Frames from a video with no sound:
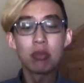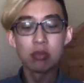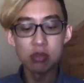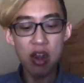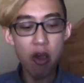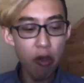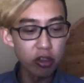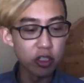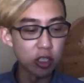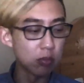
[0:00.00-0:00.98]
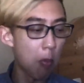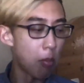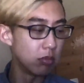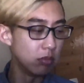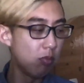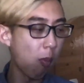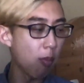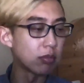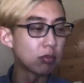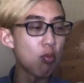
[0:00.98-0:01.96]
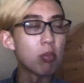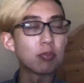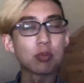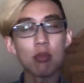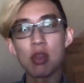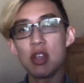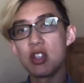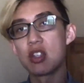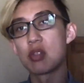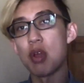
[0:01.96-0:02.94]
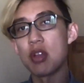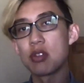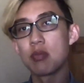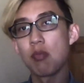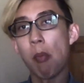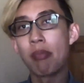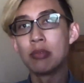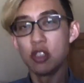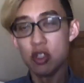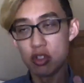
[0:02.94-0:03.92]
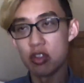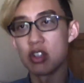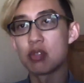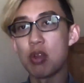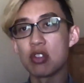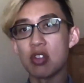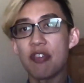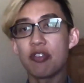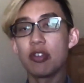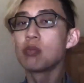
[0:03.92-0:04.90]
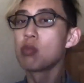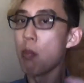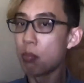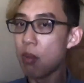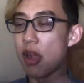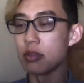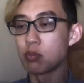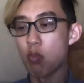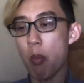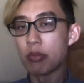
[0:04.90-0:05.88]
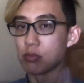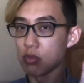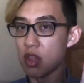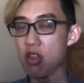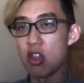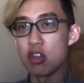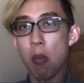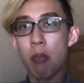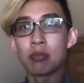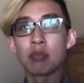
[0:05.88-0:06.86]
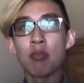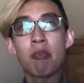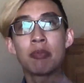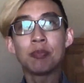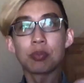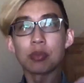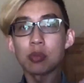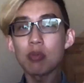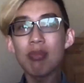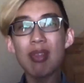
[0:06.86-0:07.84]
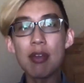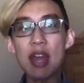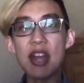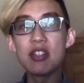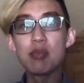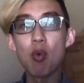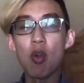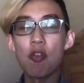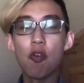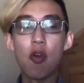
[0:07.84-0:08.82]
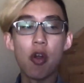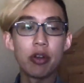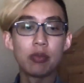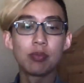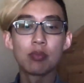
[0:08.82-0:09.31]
That also is used to express laughter. But get this. That is more for